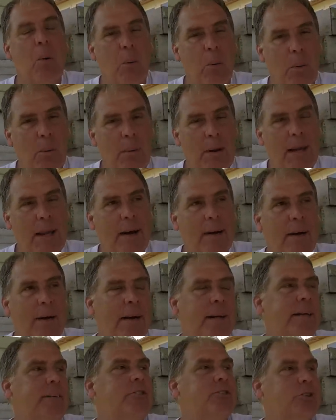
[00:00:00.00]
Will we get
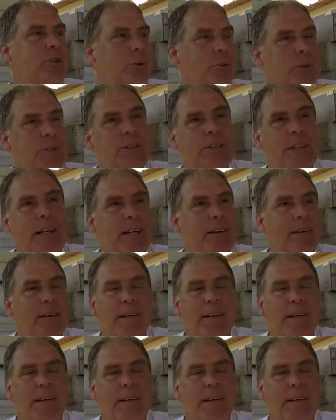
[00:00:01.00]
honey? Sure, we should get